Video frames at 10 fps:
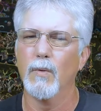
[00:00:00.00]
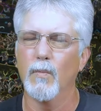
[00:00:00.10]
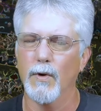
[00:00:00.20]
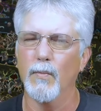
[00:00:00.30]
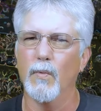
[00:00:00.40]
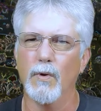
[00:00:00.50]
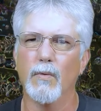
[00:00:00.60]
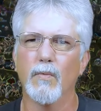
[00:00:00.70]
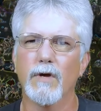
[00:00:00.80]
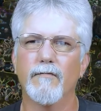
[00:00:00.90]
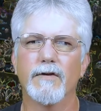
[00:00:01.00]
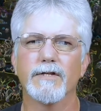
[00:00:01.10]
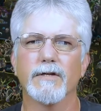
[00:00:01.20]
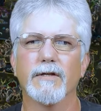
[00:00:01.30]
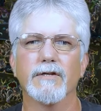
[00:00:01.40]
we will
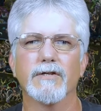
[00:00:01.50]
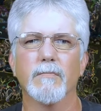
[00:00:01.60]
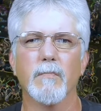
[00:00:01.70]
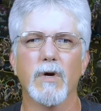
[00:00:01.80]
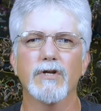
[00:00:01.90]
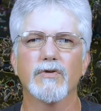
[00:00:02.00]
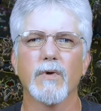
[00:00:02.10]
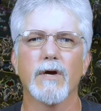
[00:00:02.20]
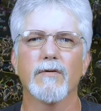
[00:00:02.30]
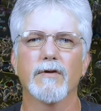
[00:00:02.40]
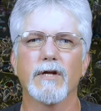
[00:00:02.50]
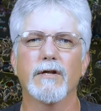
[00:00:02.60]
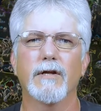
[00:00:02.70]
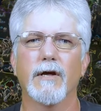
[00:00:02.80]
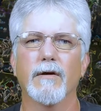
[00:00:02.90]
revisit this in much greater
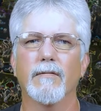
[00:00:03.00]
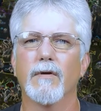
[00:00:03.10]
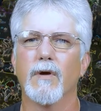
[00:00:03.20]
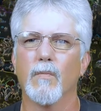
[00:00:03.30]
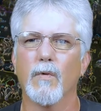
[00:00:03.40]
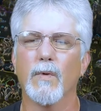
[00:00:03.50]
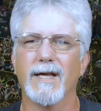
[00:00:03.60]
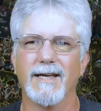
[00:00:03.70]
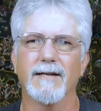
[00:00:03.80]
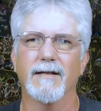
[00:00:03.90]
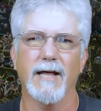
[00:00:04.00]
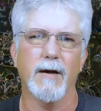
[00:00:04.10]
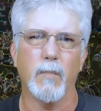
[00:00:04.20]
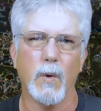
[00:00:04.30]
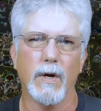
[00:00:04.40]
detail when we get to
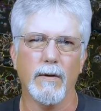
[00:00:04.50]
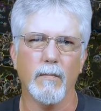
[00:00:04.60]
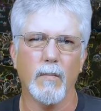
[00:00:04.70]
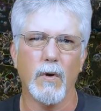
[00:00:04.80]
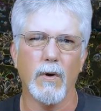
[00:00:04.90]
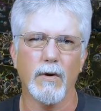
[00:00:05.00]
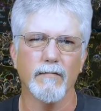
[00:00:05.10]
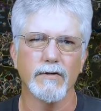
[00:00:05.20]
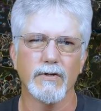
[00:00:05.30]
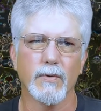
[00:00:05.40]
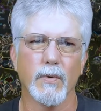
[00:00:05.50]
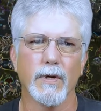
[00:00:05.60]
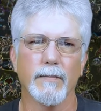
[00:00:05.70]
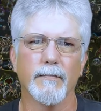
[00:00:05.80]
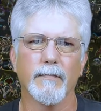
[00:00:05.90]
that part of the
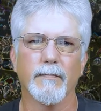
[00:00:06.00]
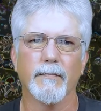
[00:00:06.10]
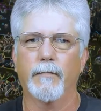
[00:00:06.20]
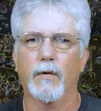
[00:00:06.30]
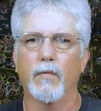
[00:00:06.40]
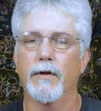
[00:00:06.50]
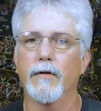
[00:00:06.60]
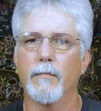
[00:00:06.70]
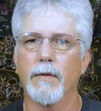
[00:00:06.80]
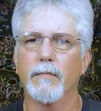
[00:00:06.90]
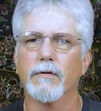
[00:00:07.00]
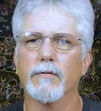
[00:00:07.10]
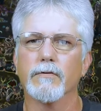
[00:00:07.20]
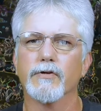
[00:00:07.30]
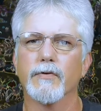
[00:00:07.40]
story. Within the
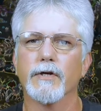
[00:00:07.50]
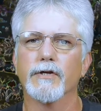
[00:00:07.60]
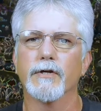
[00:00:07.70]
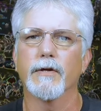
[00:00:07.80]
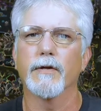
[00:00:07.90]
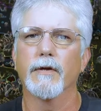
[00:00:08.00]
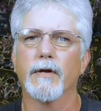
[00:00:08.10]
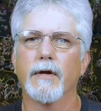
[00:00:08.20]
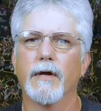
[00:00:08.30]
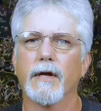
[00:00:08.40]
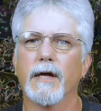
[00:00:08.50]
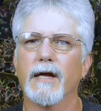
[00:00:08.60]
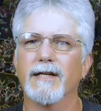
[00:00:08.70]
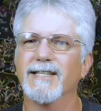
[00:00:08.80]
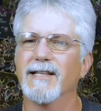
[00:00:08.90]
biblical tradition,
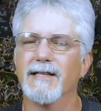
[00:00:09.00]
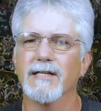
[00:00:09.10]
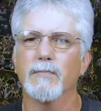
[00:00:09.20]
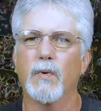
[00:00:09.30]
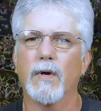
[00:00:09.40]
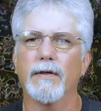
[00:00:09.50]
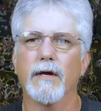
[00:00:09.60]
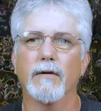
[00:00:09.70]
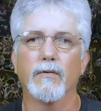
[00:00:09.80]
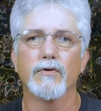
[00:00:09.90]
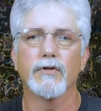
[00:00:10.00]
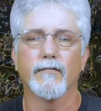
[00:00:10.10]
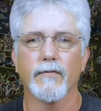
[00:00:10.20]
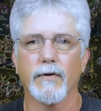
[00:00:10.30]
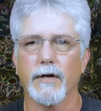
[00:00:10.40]
it is at this point that
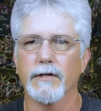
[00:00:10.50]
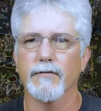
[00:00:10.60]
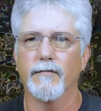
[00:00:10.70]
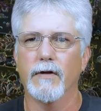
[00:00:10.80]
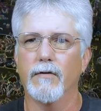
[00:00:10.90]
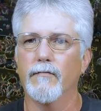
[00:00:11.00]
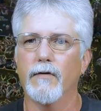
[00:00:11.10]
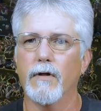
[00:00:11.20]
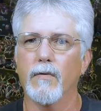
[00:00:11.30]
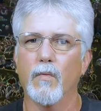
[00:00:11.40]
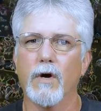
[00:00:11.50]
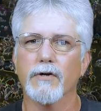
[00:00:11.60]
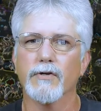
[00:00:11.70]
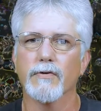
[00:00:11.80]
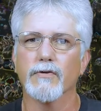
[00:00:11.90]
Lucifer and his fellow fallen
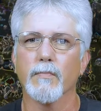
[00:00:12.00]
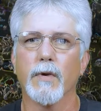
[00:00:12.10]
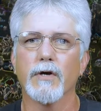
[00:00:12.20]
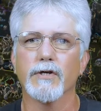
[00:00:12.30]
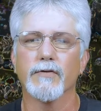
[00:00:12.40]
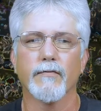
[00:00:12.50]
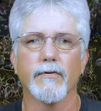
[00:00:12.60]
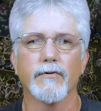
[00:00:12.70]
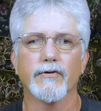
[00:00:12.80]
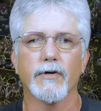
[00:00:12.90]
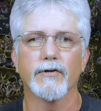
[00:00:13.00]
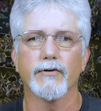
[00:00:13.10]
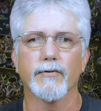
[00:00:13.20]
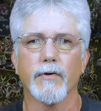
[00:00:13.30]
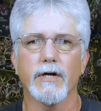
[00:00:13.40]
watchers are punished for their
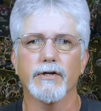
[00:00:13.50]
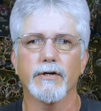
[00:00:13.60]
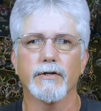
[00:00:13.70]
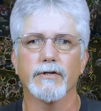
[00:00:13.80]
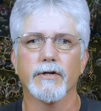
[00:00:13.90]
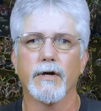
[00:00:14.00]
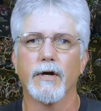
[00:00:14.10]
transgressions